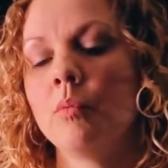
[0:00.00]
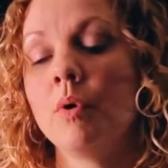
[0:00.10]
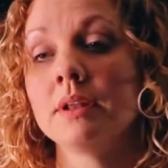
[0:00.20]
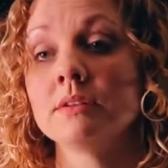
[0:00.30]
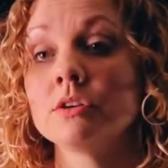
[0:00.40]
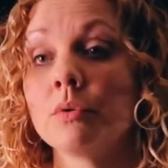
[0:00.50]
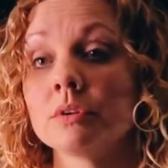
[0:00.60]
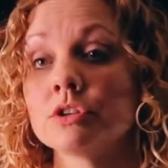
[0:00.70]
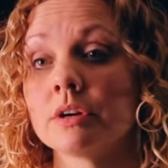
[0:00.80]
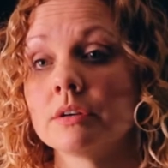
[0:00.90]
wanted to go
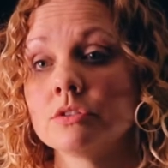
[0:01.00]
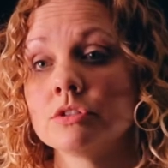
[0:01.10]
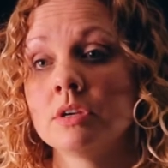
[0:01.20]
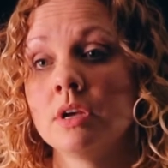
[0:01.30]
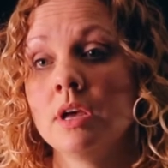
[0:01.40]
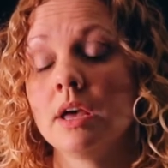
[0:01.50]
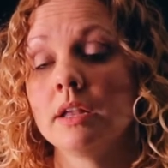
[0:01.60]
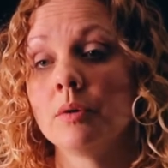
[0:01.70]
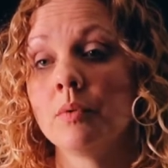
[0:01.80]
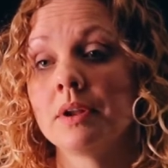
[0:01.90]
to church
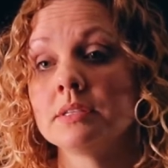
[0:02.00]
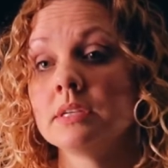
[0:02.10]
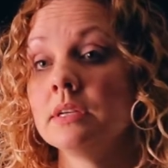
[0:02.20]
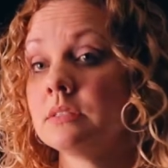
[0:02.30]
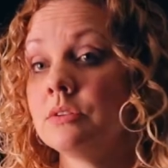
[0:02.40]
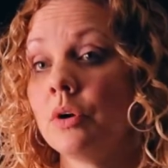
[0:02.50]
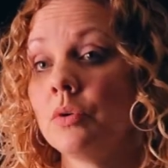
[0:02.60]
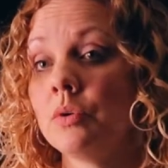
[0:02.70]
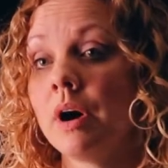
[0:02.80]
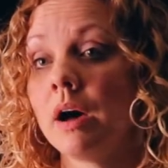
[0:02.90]
and I wanted to get to know
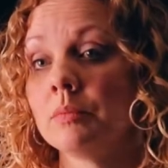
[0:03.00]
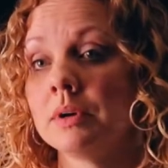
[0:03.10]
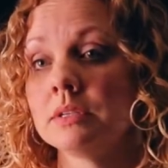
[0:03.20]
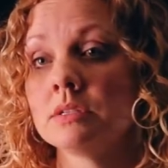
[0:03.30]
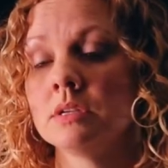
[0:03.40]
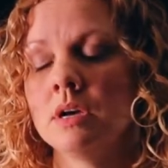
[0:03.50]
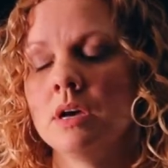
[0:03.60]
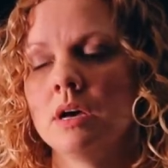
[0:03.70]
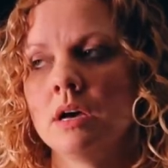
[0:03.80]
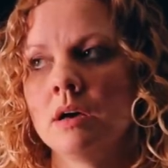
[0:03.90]
who God was.
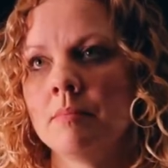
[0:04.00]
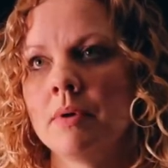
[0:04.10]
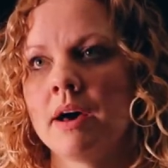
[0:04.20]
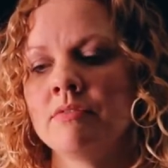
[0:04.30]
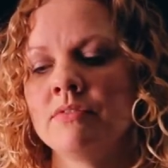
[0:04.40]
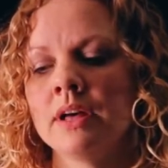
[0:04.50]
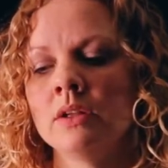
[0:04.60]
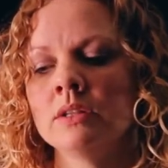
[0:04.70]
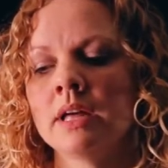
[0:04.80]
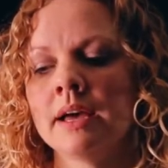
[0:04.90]
I
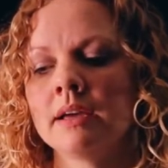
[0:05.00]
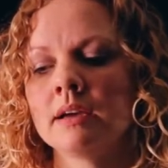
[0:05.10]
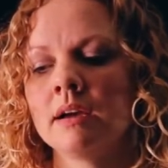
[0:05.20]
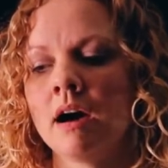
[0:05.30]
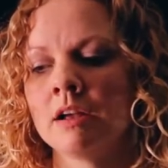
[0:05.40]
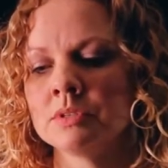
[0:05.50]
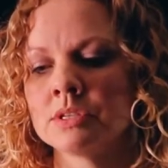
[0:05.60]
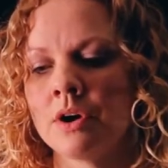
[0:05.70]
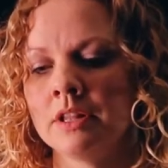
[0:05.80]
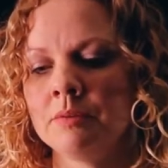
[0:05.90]
felt like God was
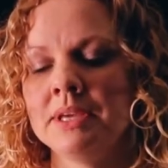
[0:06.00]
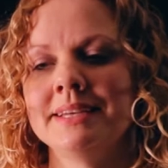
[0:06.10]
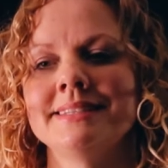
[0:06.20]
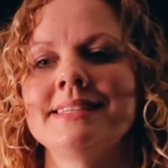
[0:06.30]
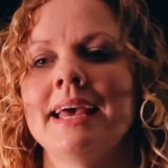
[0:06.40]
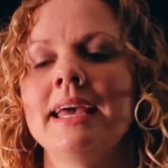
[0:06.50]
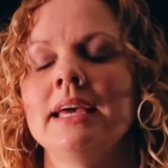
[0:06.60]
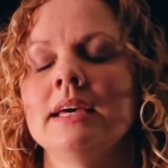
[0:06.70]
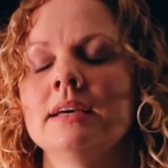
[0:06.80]
calling me and saying,